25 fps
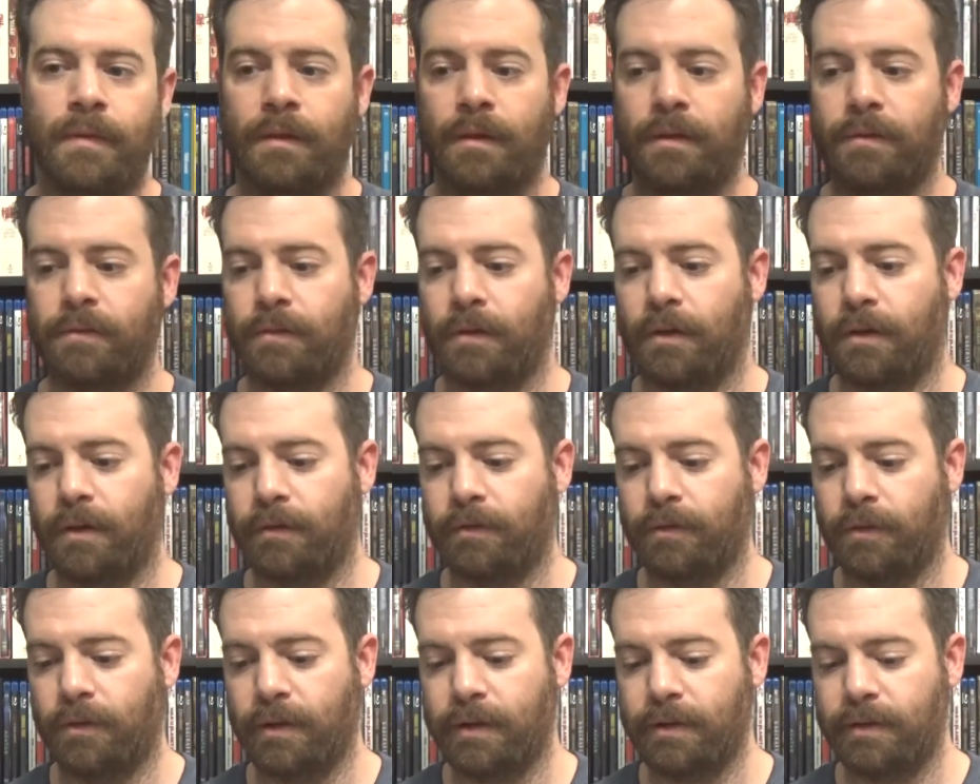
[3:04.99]
So I'm going to have
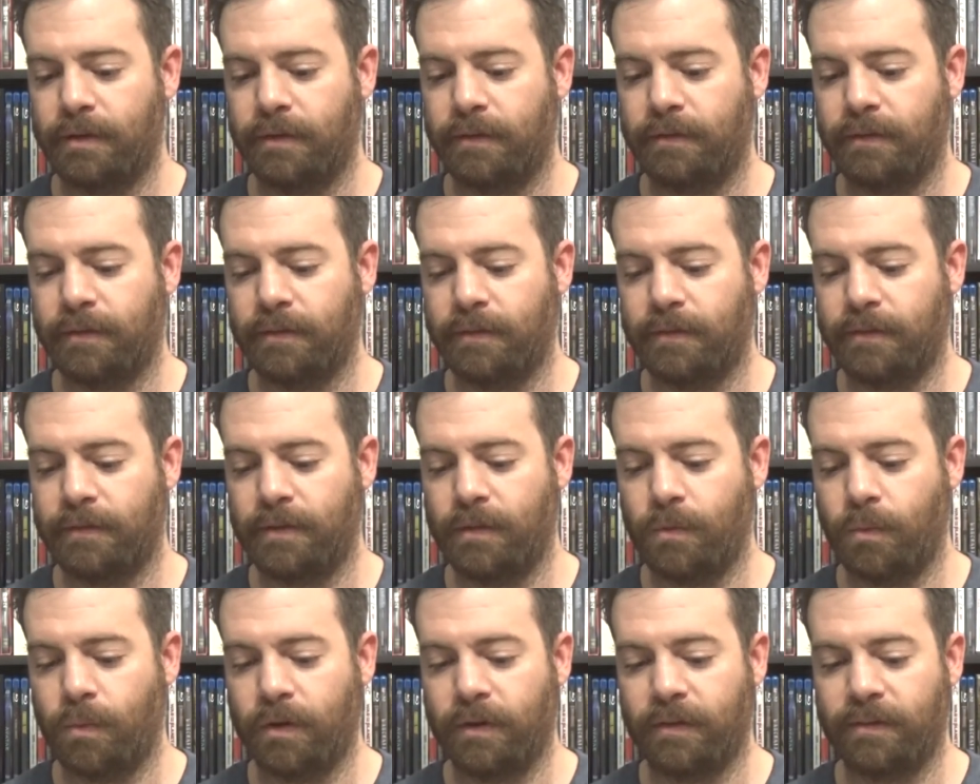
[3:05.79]
to look at this and see
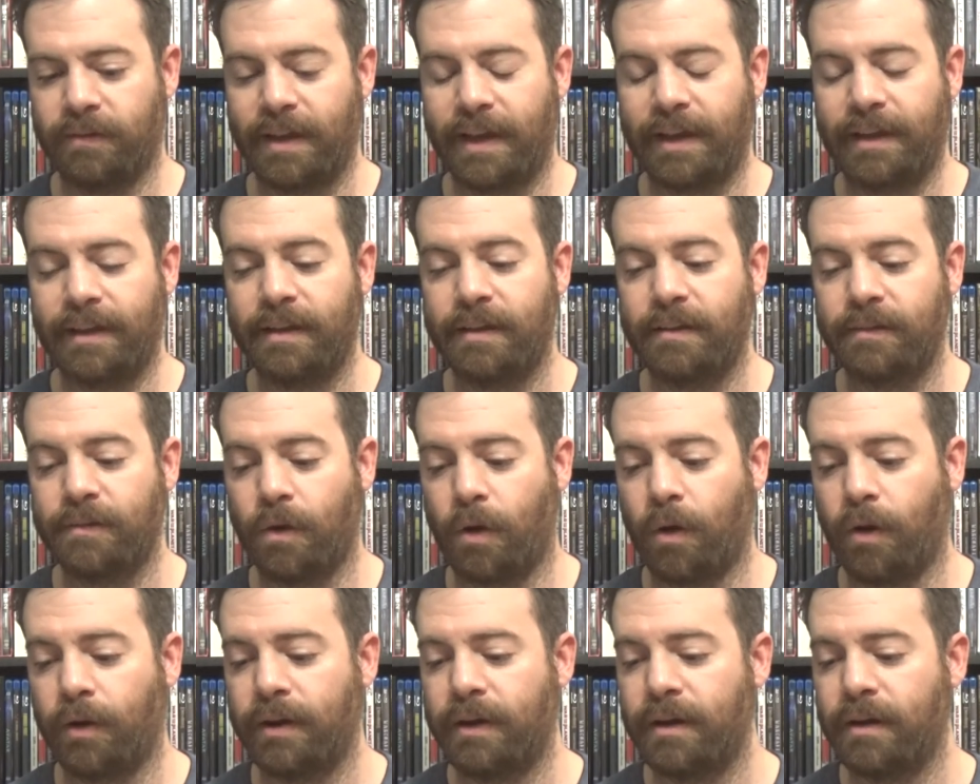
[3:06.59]
what exactly is
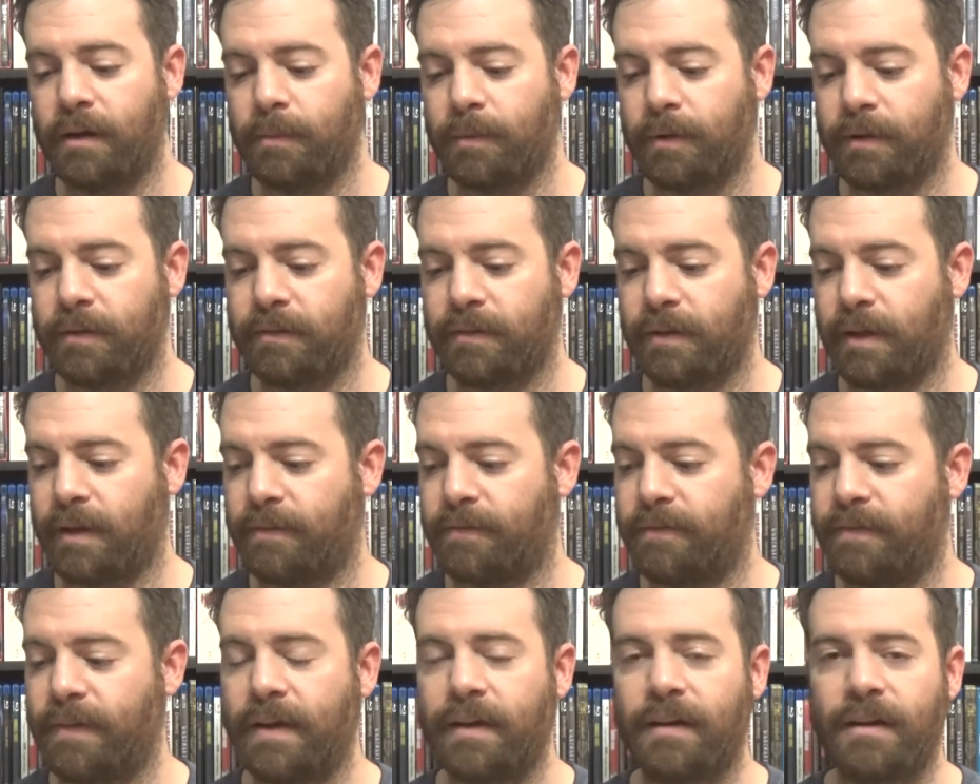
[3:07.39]
on here because I
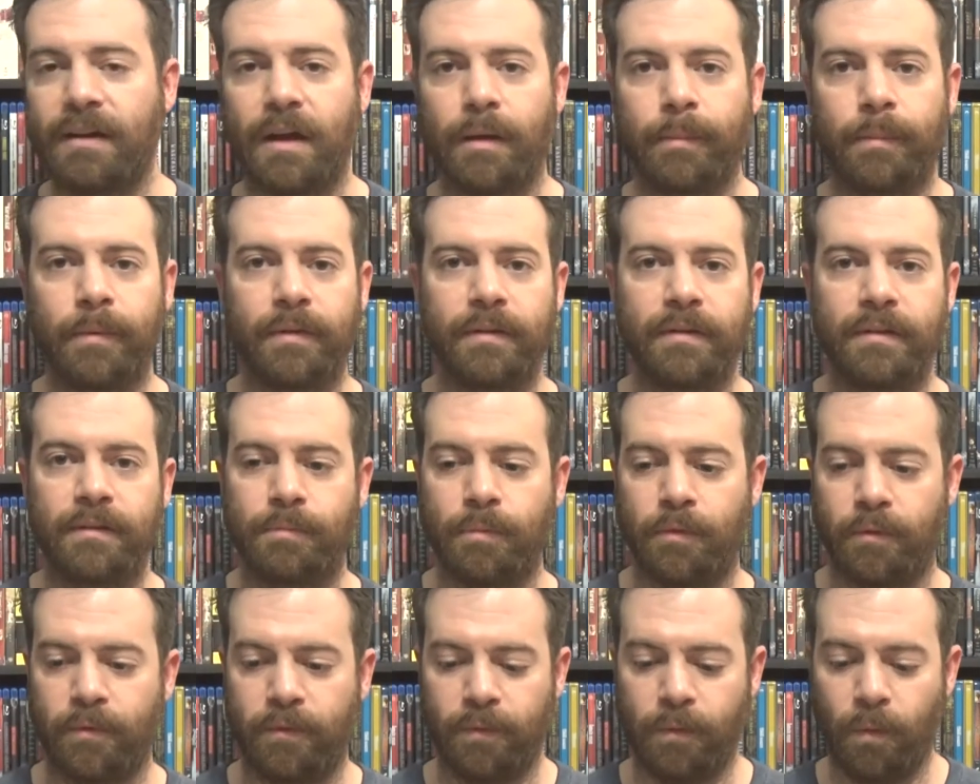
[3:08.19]
found a couple of these
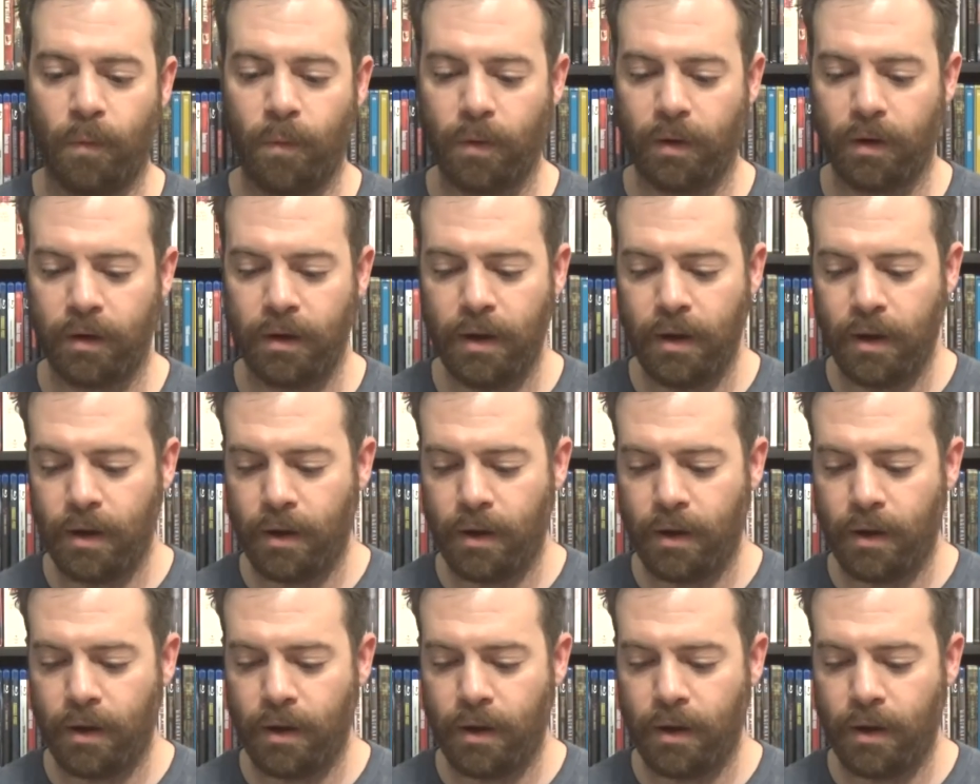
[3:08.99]
before,